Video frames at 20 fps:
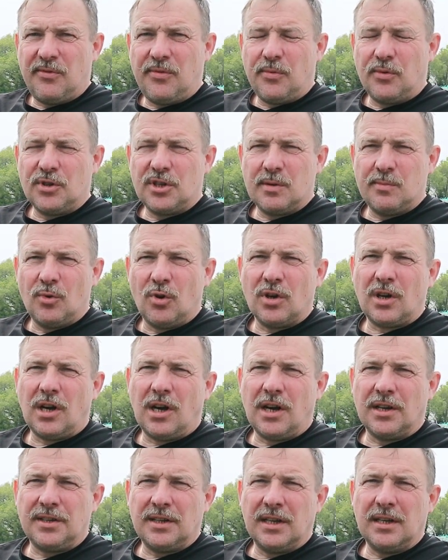If you want to see more
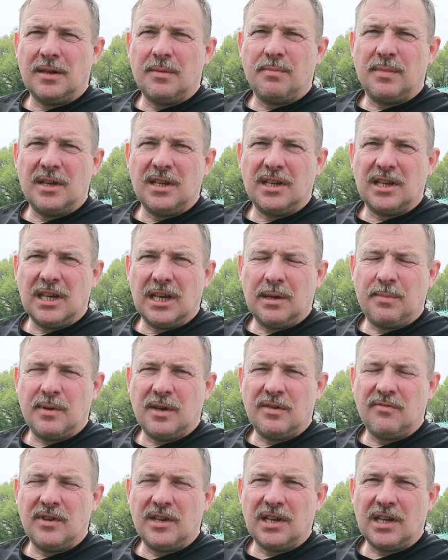gardening,
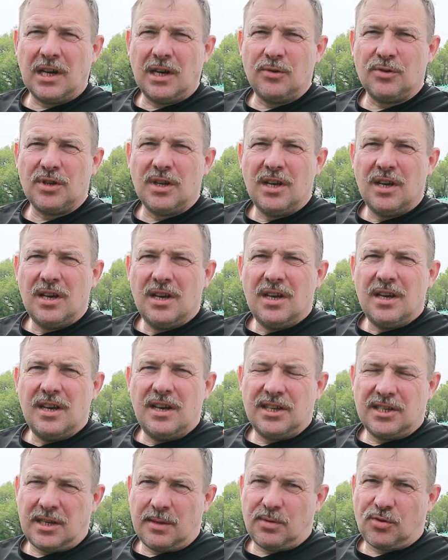beekeeping videos,
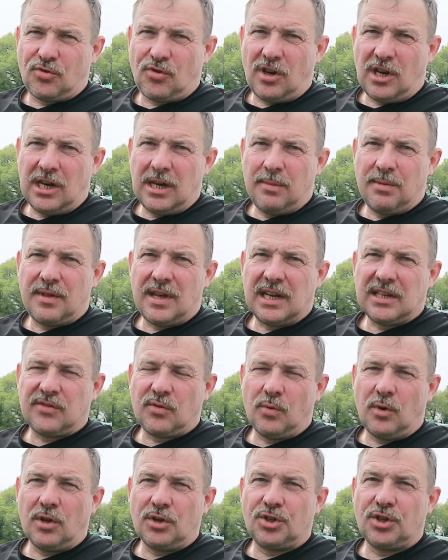hit subscribe. Thanks
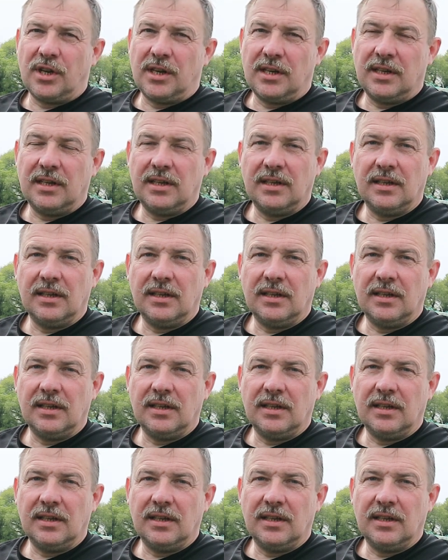for watching.